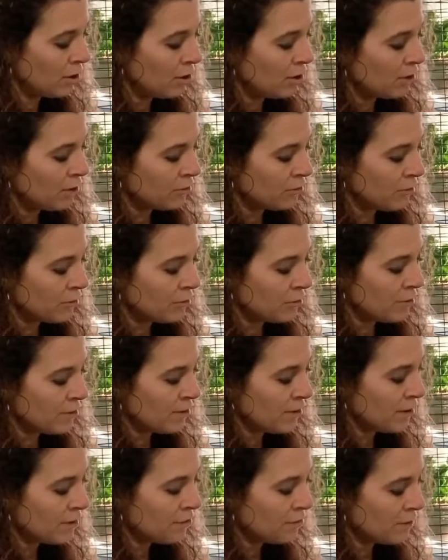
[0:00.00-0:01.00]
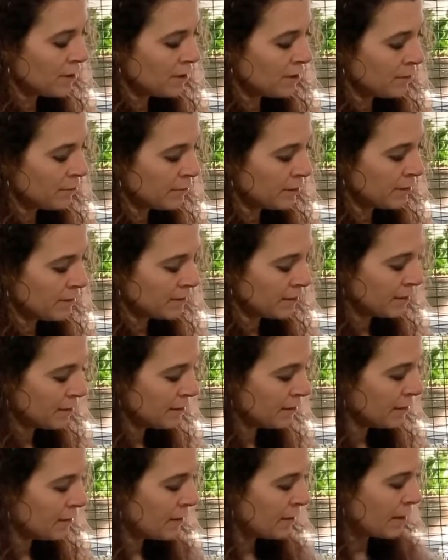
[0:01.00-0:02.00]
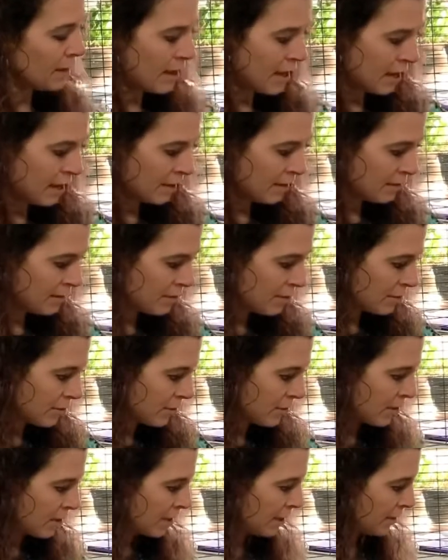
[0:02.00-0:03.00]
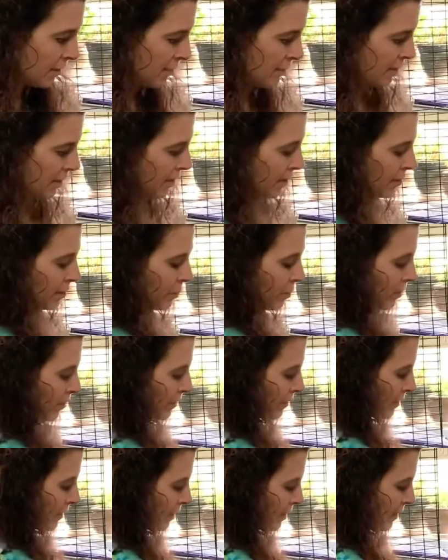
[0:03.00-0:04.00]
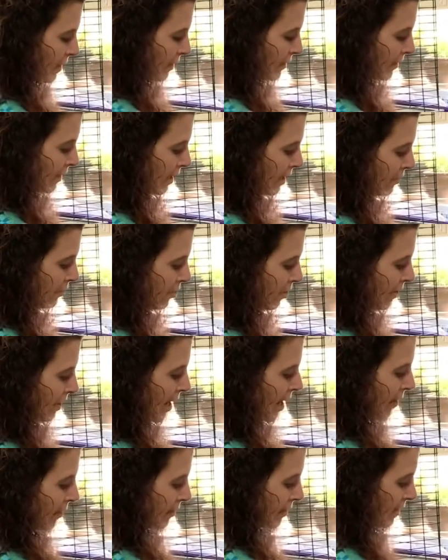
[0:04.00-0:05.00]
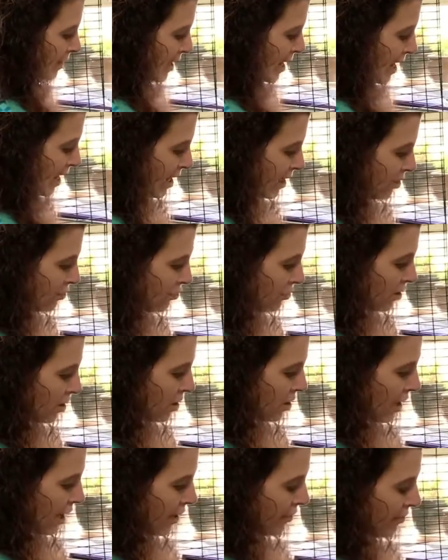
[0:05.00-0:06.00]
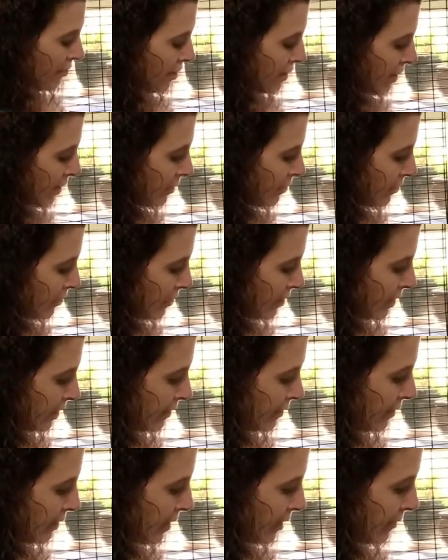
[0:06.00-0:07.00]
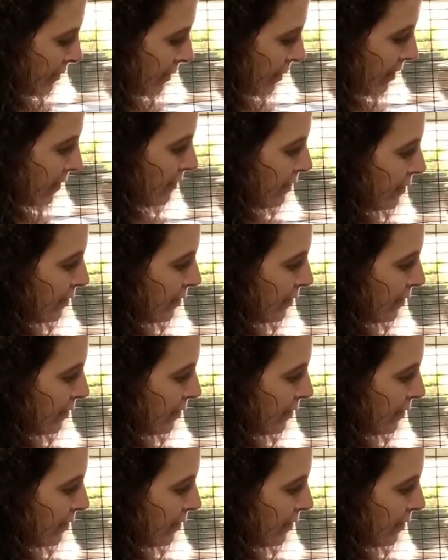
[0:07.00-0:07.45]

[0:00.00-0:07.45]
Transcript: So for this very reason, and the inability to get the hedgehog out of the cage, out of the igloo as easy as